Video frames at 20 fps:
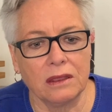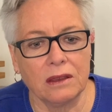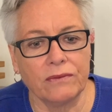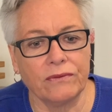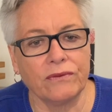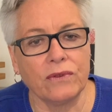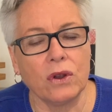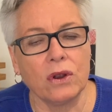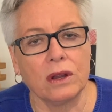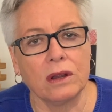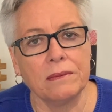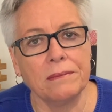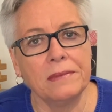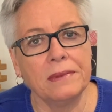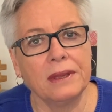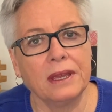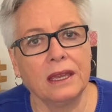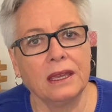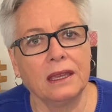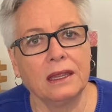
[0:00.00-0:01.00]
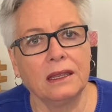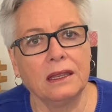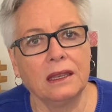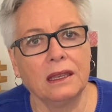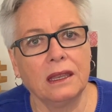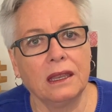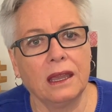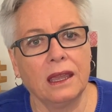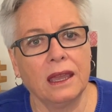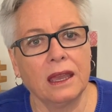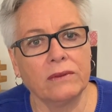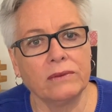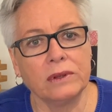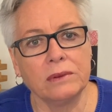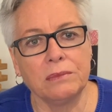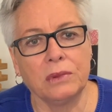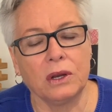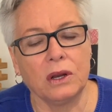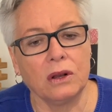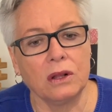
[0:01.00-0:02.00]
the farm, and having a
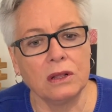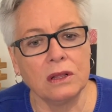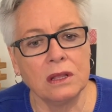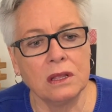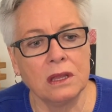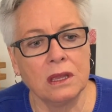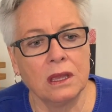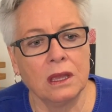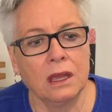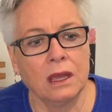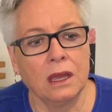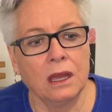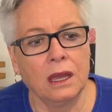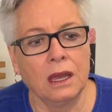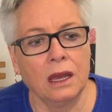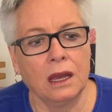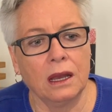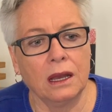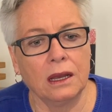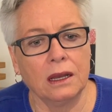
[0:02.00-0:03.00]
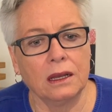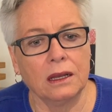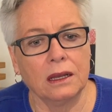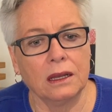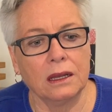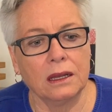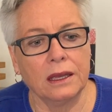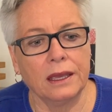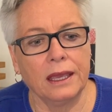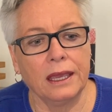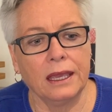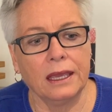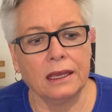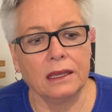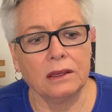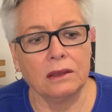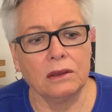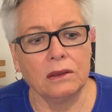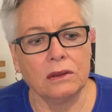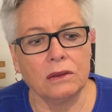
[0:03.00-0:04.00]
ball.
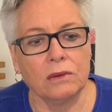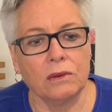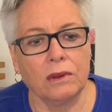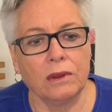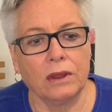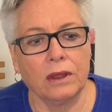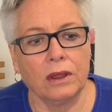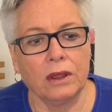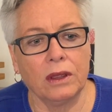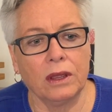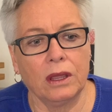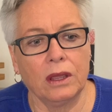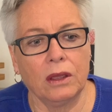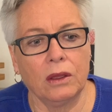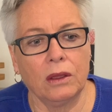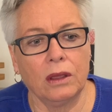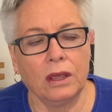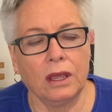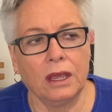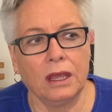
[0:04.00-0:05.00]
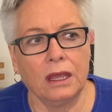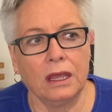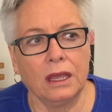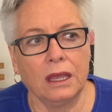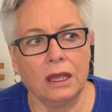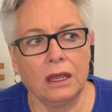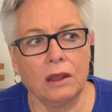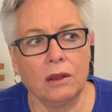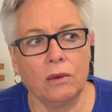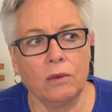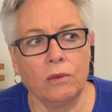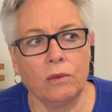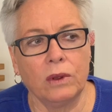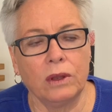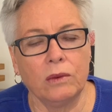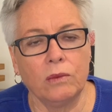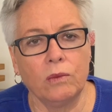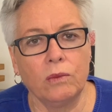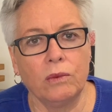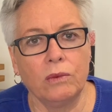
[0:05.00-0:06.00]
And
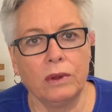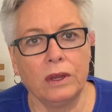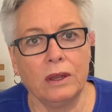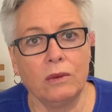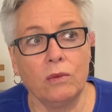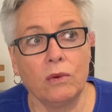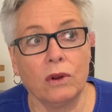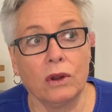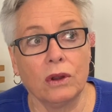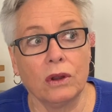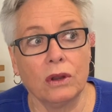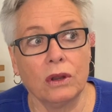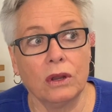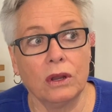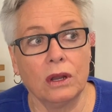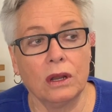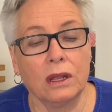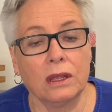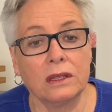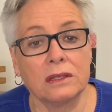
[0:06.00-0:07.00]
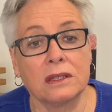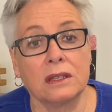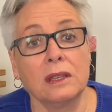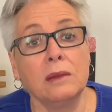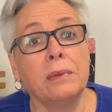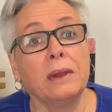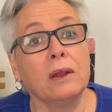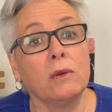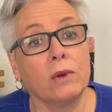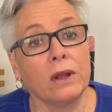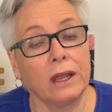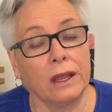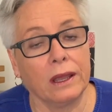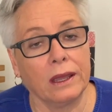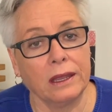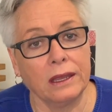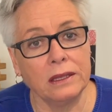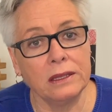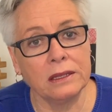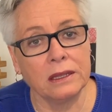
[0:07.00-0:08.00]
when we were sleeping one
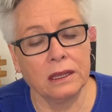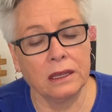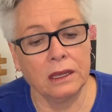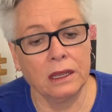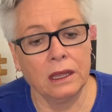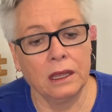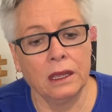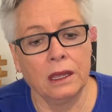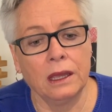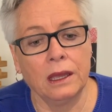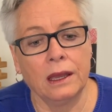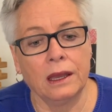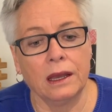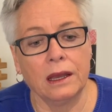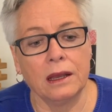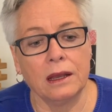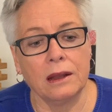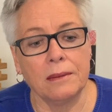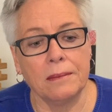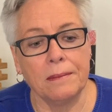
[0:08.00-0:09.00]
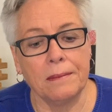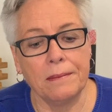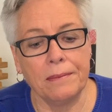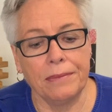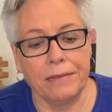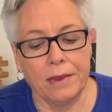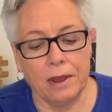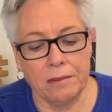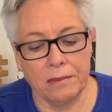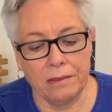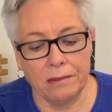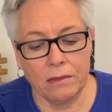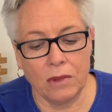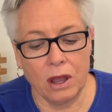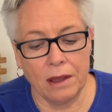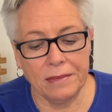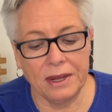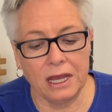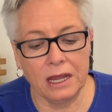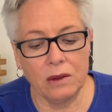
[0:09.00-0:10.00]
night,
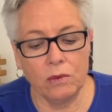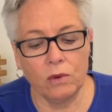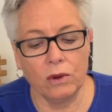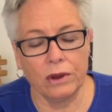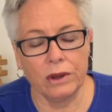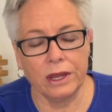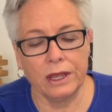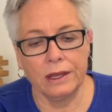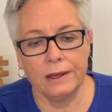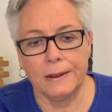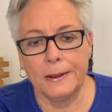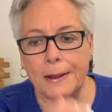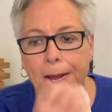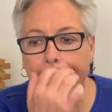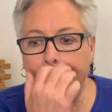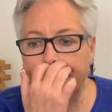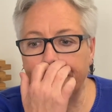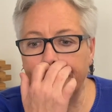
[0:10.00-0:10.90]
Mom and I were in